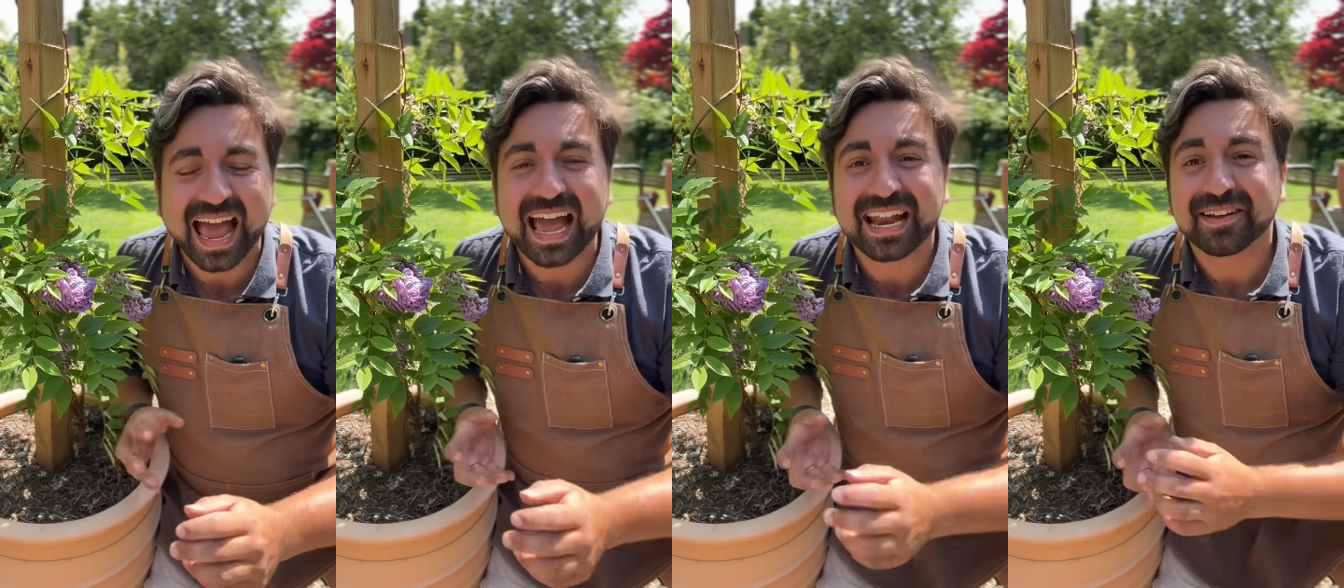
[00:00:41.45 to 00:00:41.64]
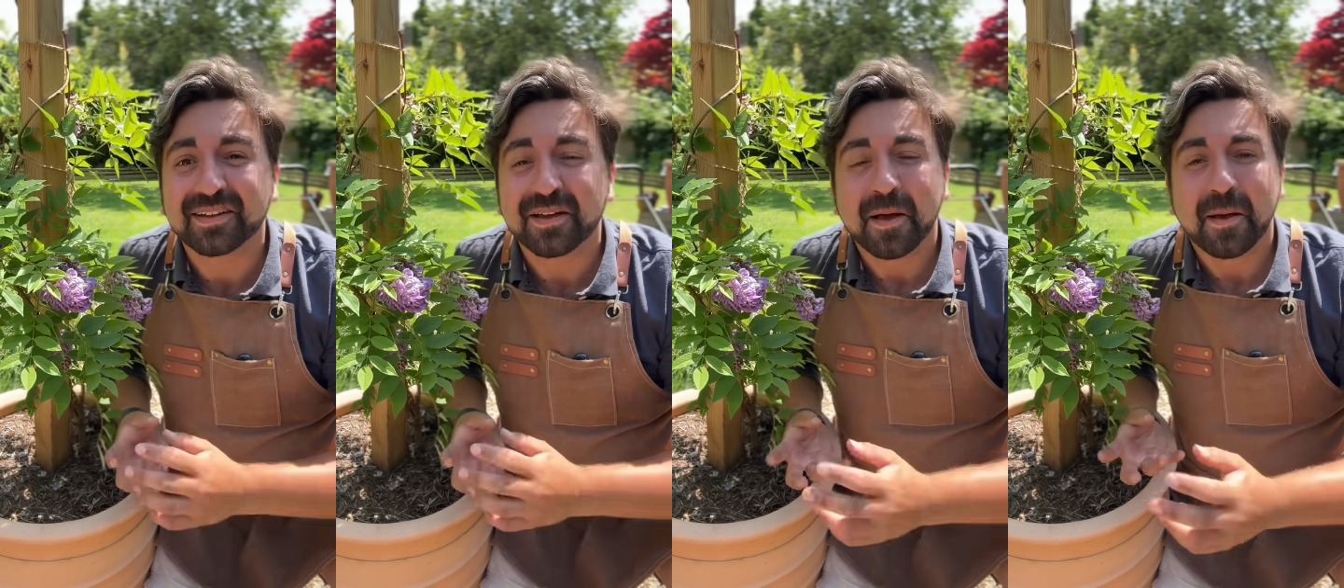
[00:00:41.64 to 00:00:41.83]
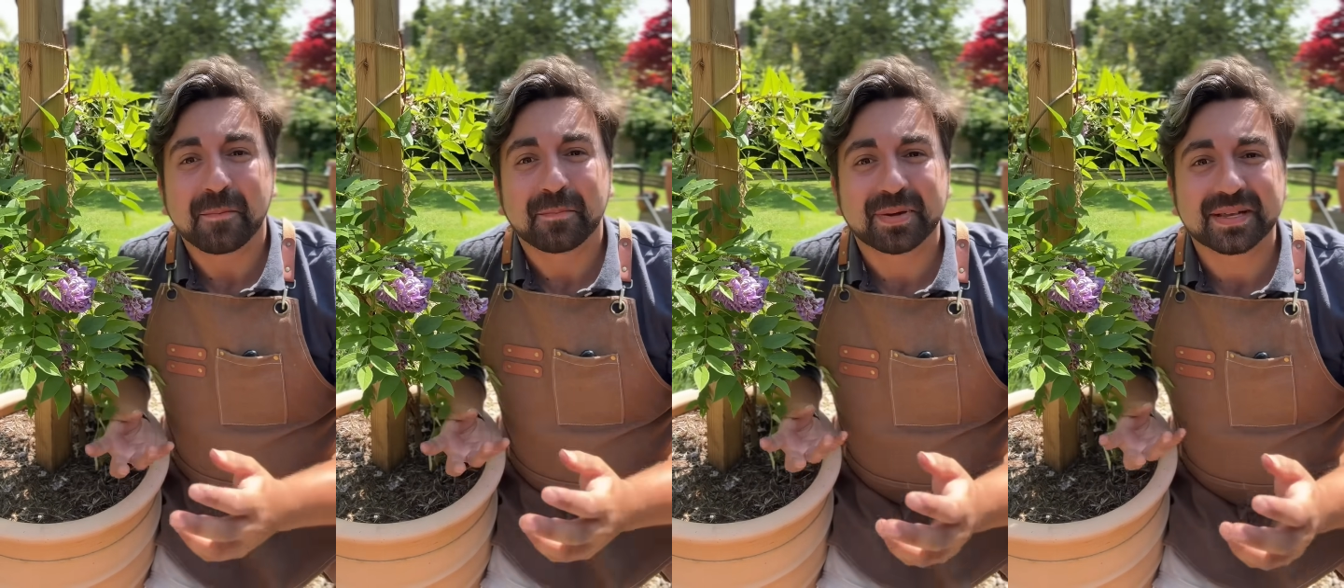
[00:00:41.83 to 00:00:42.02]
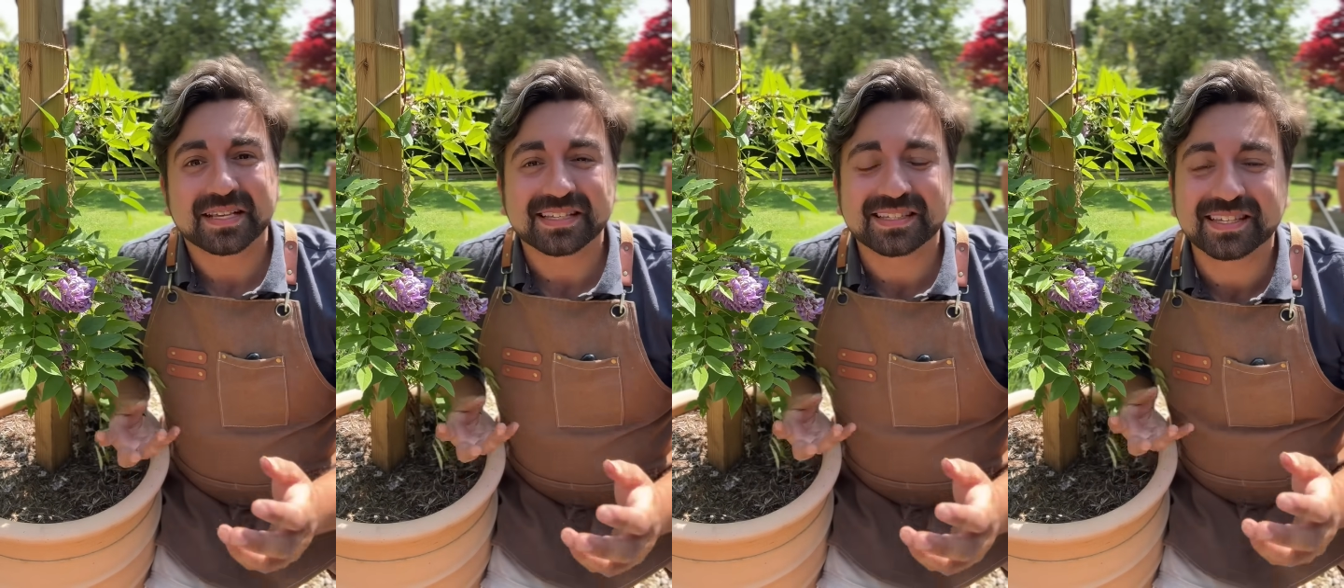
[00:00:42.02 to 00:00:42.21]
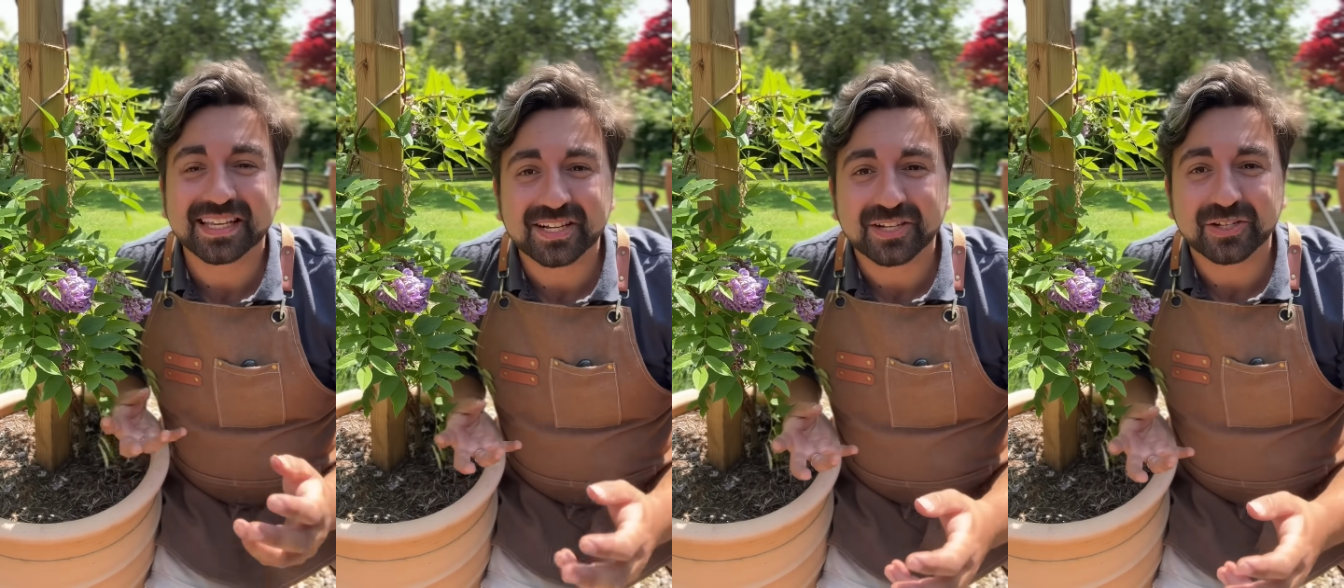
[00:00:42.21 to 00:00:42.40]
And
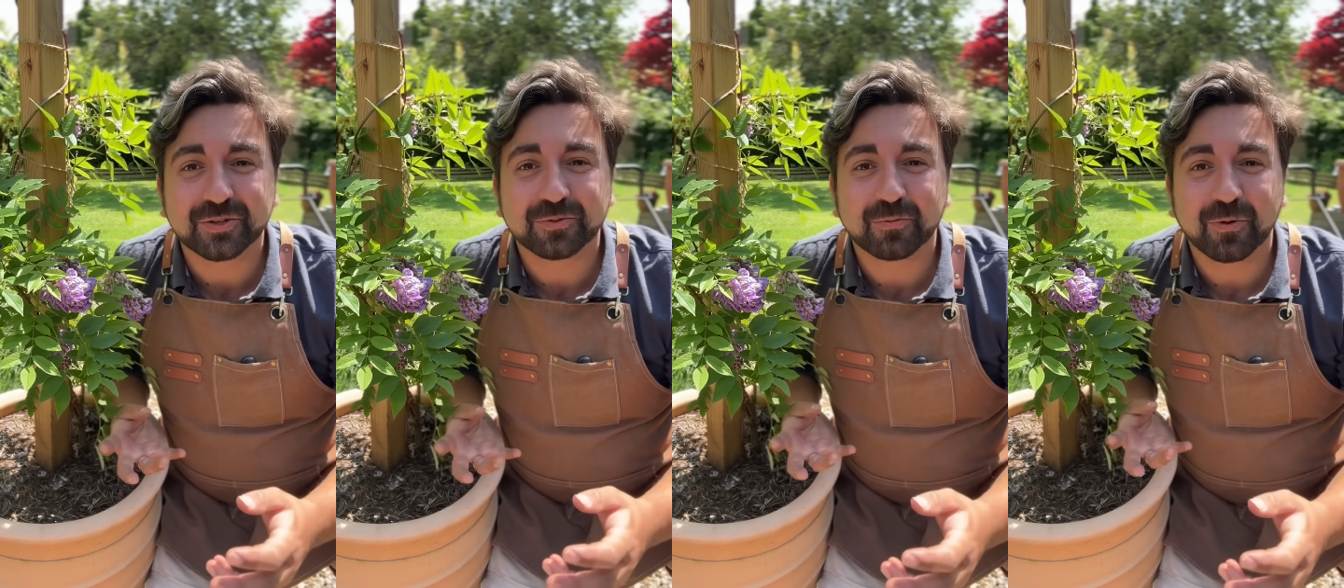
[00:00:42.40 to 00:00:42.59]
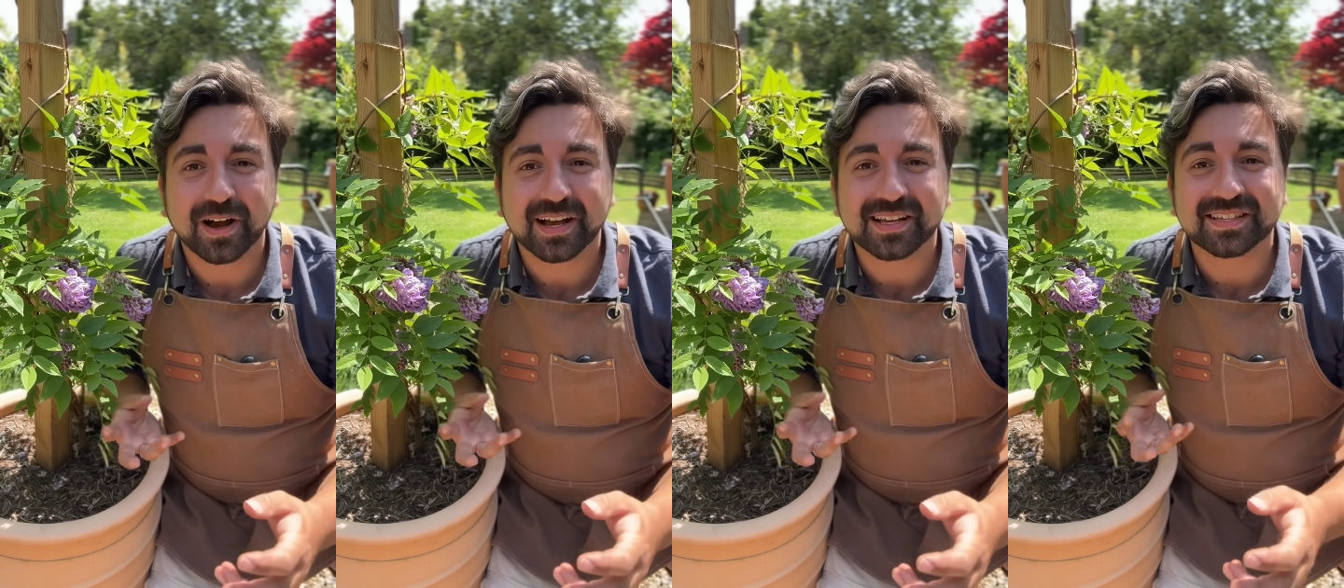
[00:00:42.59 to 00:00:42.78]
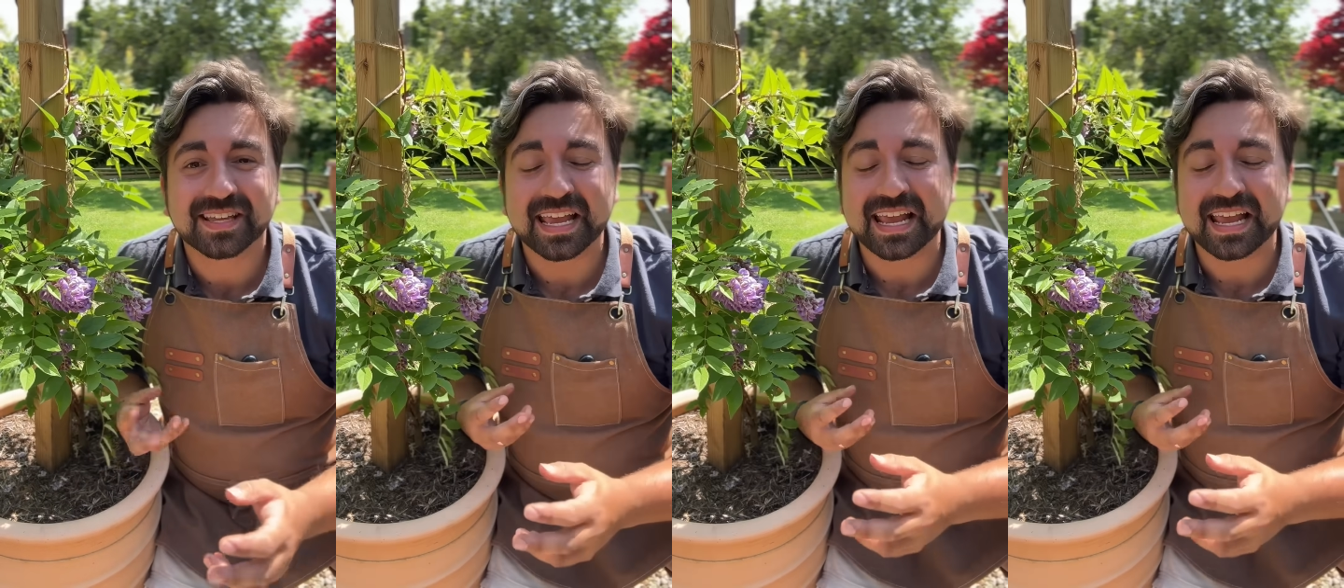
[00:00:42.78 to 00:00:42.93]
position-wise,